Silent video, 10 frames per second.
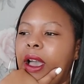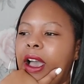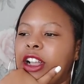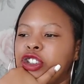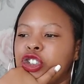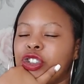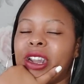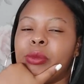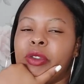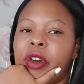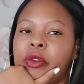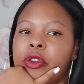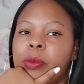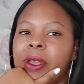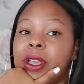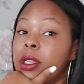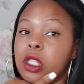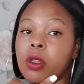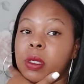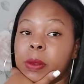and you're trying to move on from it,
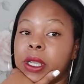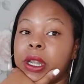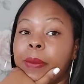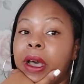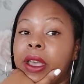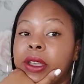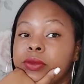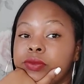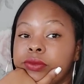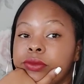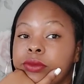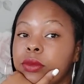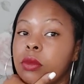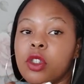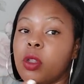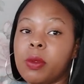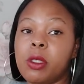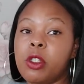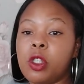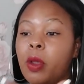stop speaking about it.
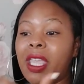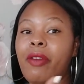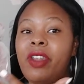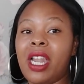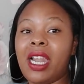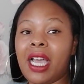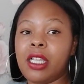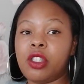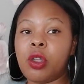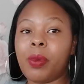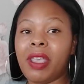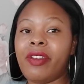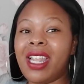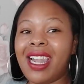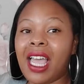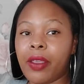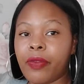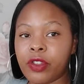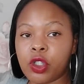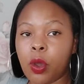Stop giving it light. Stop giving it
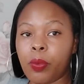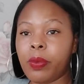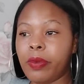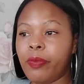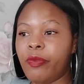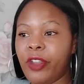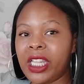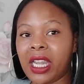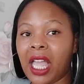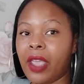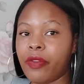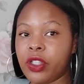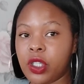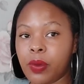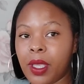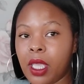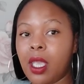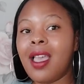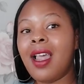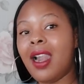life. Stop feeding life into it.
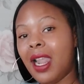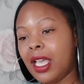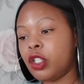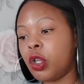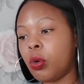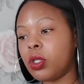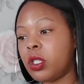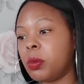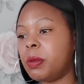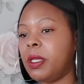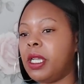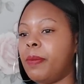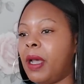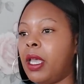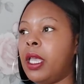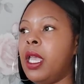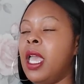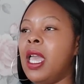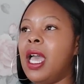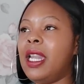Don't stop speaking about it.
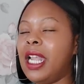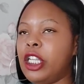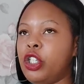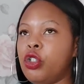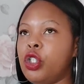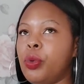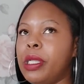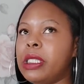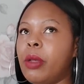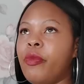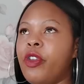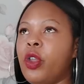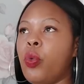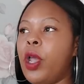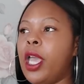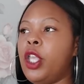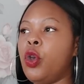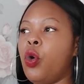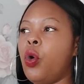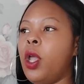Unless you're doing something where
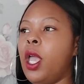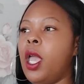you're